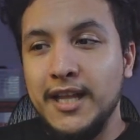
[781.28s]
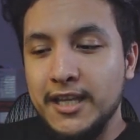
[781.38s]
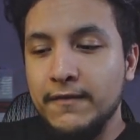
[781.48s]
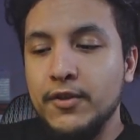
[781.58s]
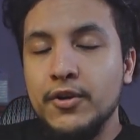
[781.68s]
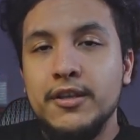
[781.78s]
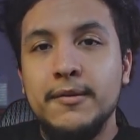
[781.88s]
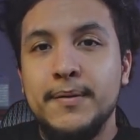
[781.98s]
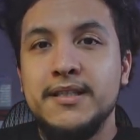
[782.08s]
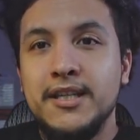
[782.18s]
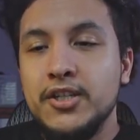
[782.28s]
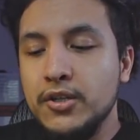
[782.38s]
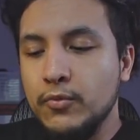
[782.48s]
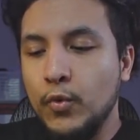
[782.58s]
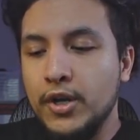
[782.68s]
Like, if you're in the
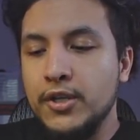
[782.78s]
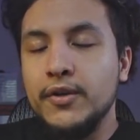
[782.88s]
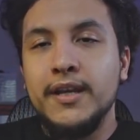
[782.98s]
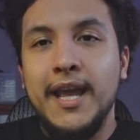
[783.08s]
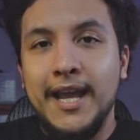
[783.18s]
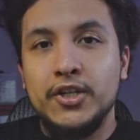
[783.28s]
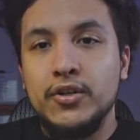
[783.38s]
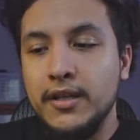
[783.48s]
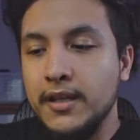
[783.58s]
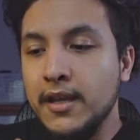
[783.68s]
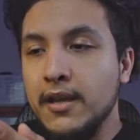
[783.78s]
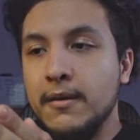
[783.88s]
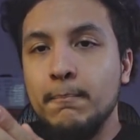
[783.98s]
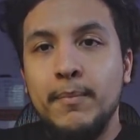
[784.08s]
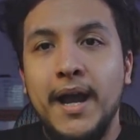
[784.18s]
position where you can actually
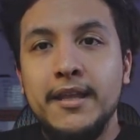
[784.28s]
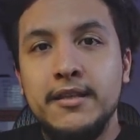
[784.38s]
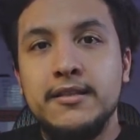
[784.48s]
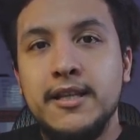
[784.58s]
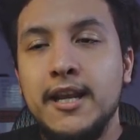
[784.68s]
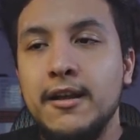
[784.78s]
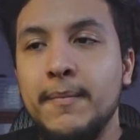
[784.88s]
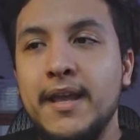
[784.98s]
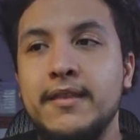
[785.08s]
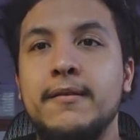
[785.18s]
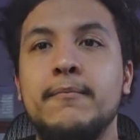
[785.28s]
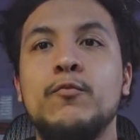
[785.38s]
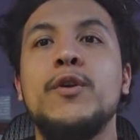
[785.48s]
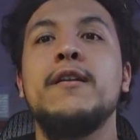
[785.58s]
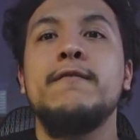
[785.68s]
buy the setup and then
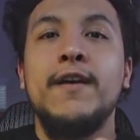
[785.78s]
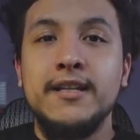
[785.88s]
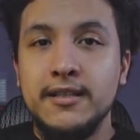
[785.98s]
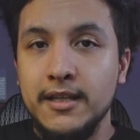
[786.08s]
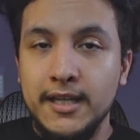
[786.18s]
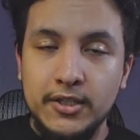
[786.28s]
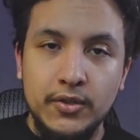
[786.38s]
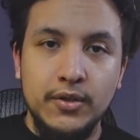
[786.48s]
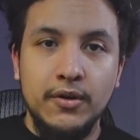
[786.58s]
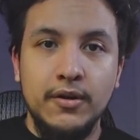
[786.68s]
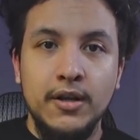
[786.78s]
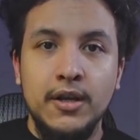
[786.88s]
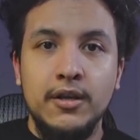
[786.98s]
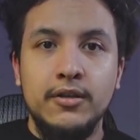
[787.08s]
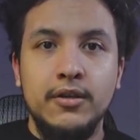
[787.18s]
reinvest it into your,
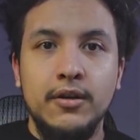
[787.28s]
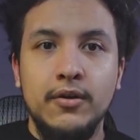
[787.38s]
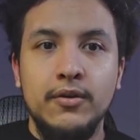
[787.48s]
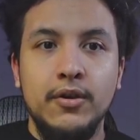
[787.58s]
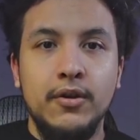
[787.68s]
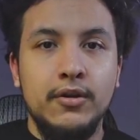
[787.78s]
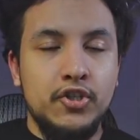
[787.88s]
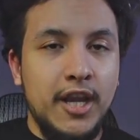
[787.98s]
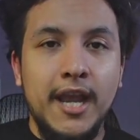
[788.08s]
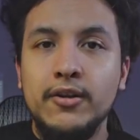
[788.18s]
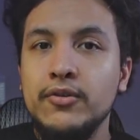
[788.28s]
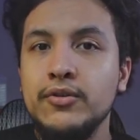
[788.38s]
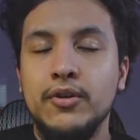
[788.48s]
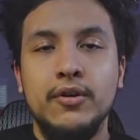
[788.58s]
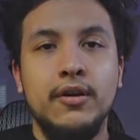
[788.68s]
you know, your channel,
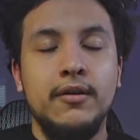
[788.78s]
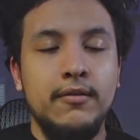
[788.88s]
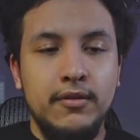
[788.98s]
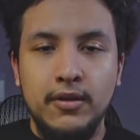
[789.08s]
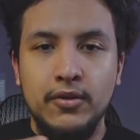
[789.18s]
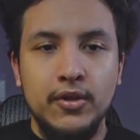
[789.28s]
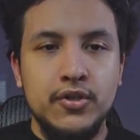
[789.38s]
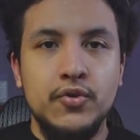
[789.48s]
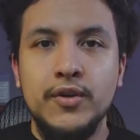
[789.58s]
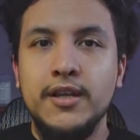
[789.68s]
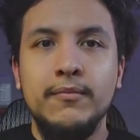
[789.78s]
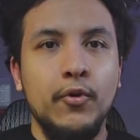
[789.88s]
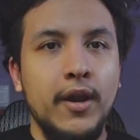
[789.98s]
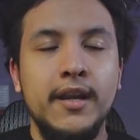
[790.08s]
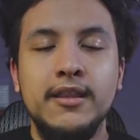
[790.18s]
your, you know, your stream
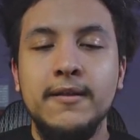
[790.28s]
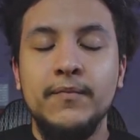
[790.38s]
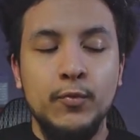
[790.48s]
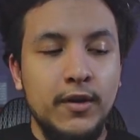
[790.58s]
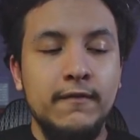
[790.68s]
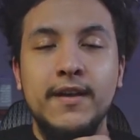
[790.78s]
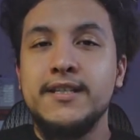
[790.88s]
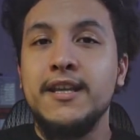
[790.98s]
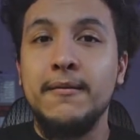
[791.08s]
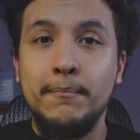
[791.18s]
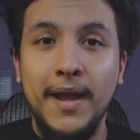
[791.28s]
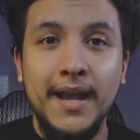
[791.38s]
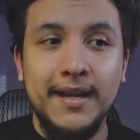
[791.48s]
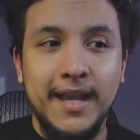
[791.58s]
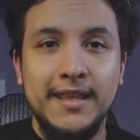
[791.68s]
or anything, reinvesting it
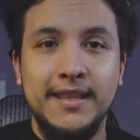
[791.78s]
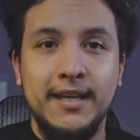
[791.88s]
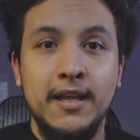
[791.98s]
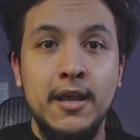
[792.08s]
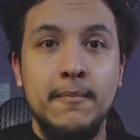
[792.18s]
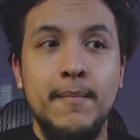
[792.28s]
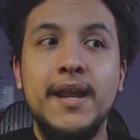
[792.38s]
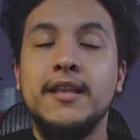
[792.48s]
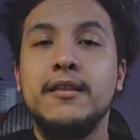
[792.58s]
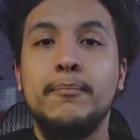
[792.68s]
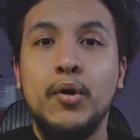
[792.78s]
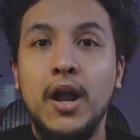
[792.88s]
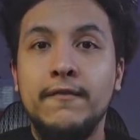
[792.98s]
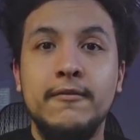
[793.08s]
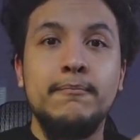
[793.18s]
back and then making the
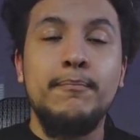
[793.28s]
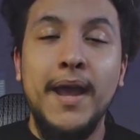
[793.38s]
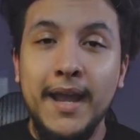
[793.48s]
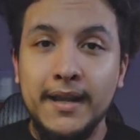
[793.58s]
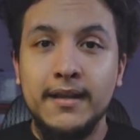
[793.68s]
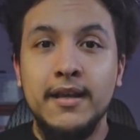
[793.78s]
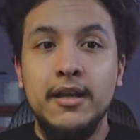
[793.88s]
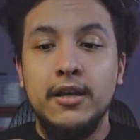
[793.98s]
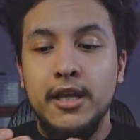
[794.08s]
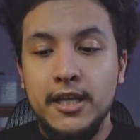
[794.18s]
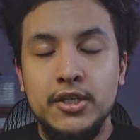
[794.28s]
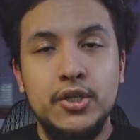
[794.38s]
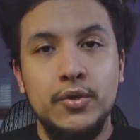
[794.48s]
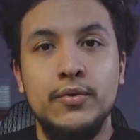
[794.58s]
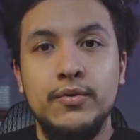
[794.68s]
profit back
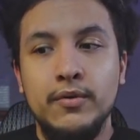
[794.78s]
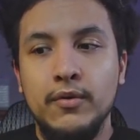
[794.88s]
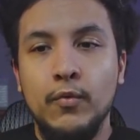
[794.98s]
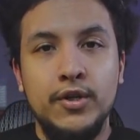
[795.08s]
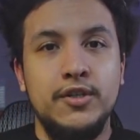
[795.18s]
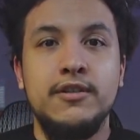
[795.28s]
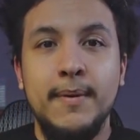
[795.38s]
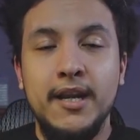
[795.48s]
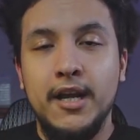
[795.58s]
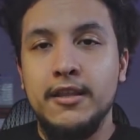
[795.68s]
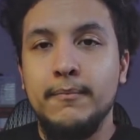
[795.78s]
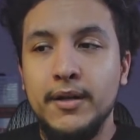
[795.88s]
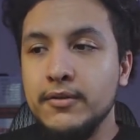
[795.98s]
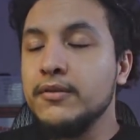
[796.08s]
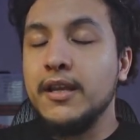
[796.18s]
into what you spent on the
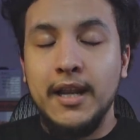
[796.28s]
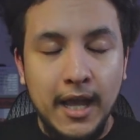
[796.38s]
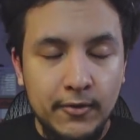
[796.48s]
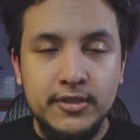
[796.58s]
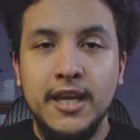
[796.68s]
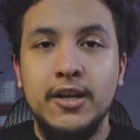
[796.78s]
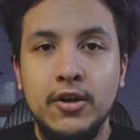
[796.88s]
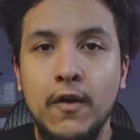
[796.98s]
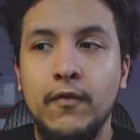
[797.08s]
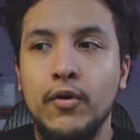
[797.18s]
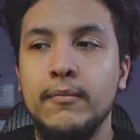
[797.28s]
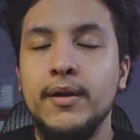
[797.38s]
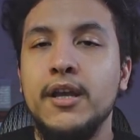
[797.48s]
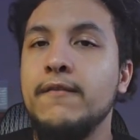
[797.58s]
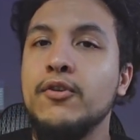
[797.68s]
bundle, then I would say go for it.
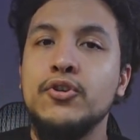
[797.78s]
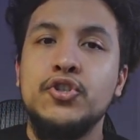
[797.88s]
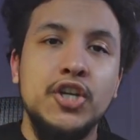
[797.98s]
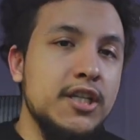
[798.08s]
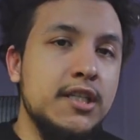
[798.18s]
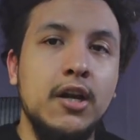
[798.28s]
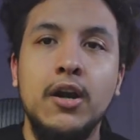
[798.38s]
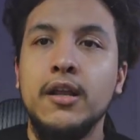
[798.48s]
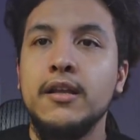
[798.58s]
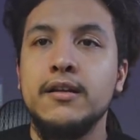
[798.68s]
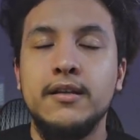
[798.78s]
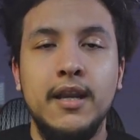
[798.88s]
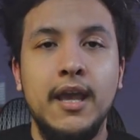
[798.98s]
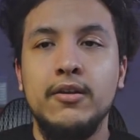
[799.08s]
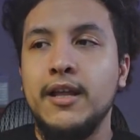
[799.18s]
But if you're just starting
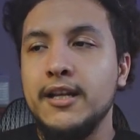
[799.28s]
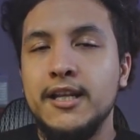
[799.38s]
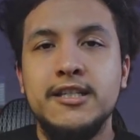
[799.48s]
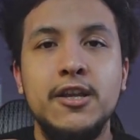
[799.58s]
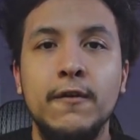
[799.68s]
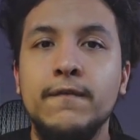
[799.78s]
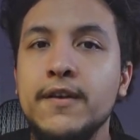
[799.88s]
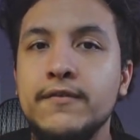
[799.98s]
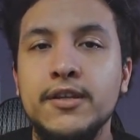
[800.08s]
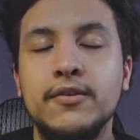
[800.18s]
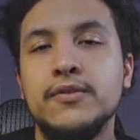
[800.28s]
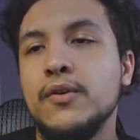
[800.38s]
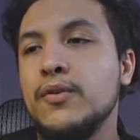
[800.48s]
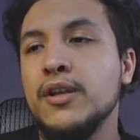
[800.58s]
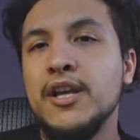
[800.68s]
now, like let's say you're 15 years
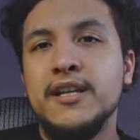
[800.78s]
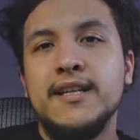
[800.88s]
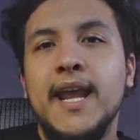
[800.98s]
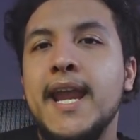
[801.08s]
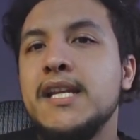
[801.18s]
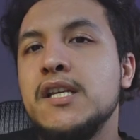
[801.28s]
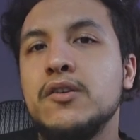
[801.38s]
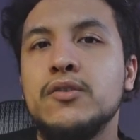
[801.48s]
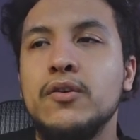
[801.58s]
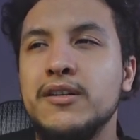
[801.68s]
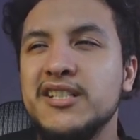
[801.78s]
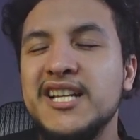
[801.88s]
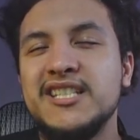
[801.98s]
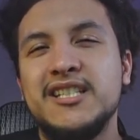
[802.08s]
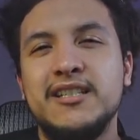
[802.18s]
old to 18 years old, because
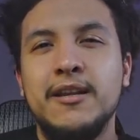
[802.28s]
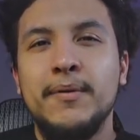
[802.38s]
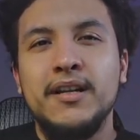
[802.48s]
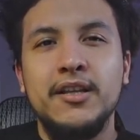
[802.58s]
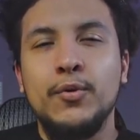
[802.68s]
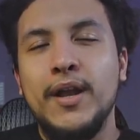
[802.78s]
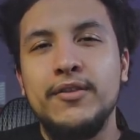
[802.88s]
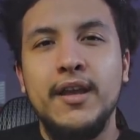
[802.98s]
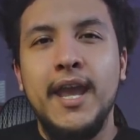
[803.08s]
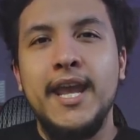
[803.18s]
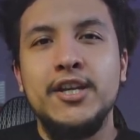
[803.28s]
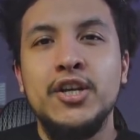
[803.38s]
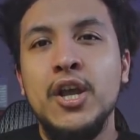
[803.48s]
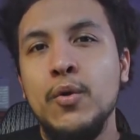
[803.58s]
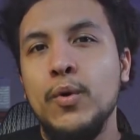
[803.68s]
that's typically around the age
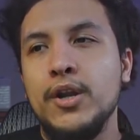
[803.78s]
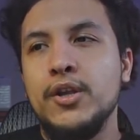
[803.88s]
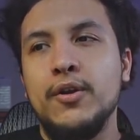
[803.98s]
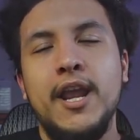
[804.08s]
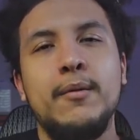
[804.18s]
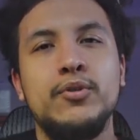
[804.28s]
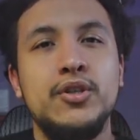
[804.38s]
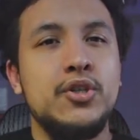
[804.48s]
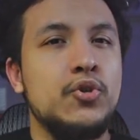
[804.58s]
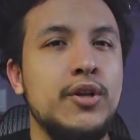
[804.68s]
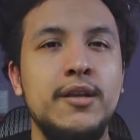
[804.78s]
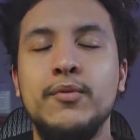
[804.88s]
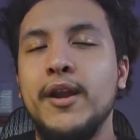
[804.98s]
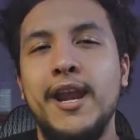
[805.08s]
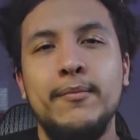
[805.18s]
where you're able to stream,
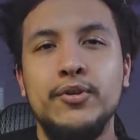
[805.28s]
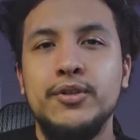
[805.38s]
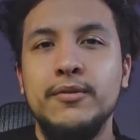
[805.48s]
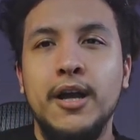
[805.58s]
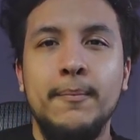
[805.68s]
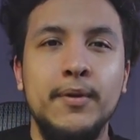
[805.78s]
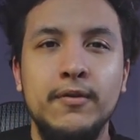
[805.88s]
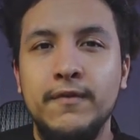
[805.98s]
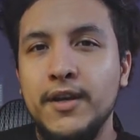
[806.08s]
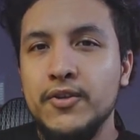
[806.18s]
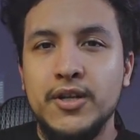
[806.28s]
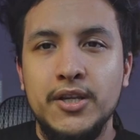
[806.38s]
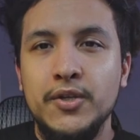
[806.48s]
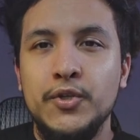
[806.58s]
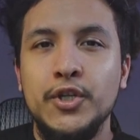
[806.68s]
you're able to upload videos on
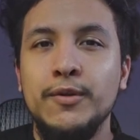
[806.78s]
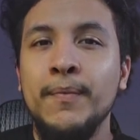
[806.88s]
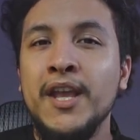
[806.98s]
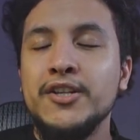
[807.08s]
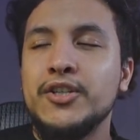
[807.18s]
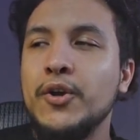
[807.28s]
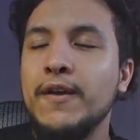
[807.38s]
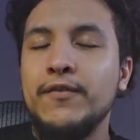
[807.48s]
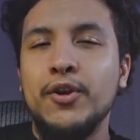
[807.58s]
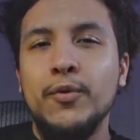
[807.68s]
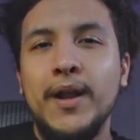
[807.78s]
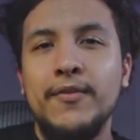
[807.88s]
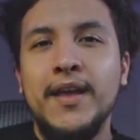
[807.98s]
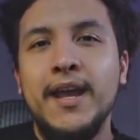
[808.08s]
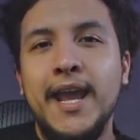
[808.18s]
YouTube. So if you're
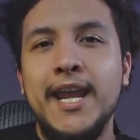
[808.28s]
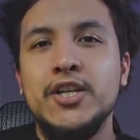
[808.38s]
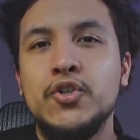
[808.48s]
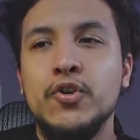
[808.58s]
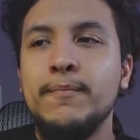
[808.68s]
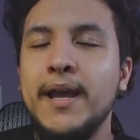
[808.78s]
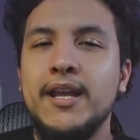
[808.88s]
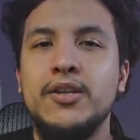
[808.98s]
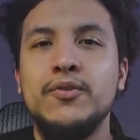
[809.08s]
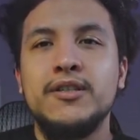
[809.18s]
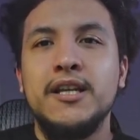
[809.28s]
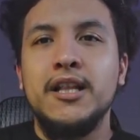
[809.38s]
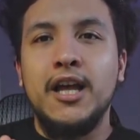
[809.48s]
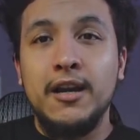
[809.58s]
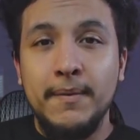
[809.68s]
around that age group and you see a
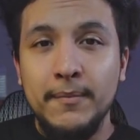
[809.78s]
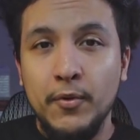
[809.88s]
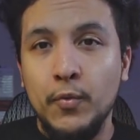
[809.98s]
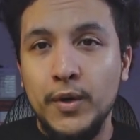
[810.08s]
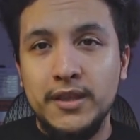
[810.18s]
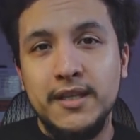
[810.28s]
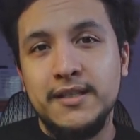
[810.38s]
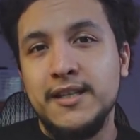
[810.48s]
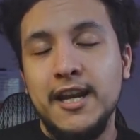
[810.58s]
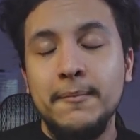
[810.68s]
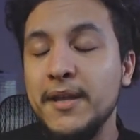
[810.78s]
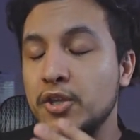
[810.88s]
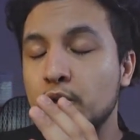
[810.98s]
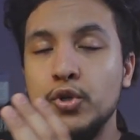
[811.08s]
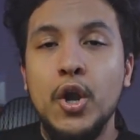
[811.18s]
lot of people with this setup and
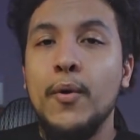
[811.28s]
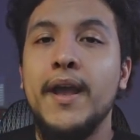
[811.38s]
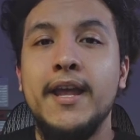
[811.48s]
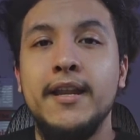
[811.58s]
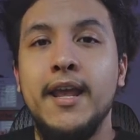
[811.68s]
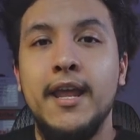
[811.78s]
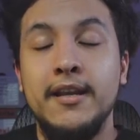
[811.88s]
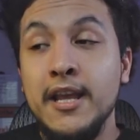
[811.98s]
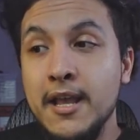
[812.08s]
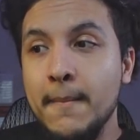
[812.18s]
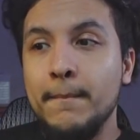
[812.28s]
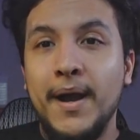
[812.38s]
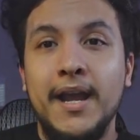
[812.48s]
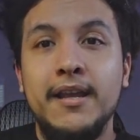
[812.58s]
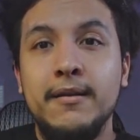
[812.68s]
you go ahead and
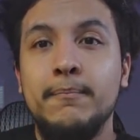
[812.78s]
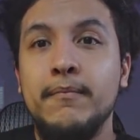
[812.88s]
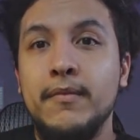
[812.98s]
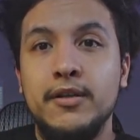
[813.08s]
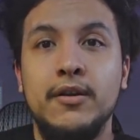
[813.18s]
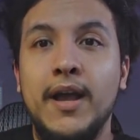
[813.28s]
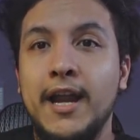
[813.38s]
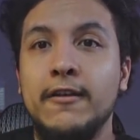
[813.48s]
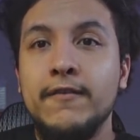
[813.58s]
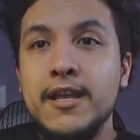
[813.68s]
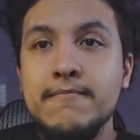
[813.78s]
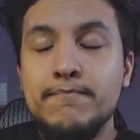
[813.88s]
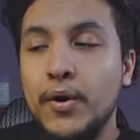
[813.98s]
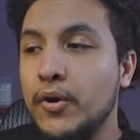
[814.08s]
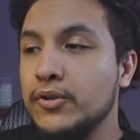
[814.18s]
buy it, you know, out of
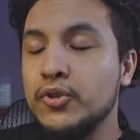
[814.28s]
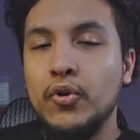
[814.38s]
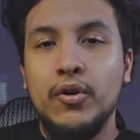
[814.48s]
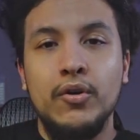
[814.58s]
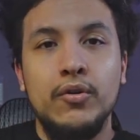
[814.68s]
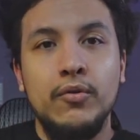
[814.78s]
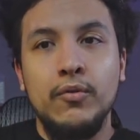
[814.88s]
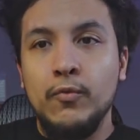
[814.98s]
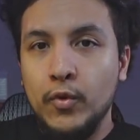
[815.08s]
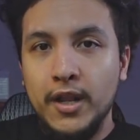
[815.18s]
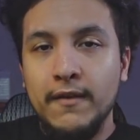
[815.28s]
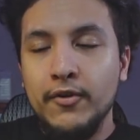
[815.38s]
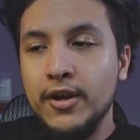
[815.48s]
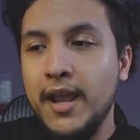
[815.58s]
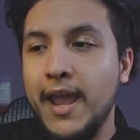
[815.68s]
impulse or
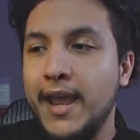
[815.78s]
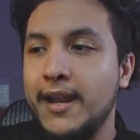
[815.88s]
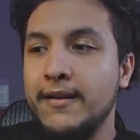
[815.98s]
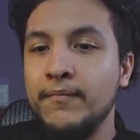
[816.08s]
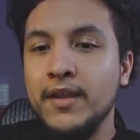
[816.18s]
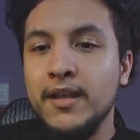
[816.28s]
whatever, and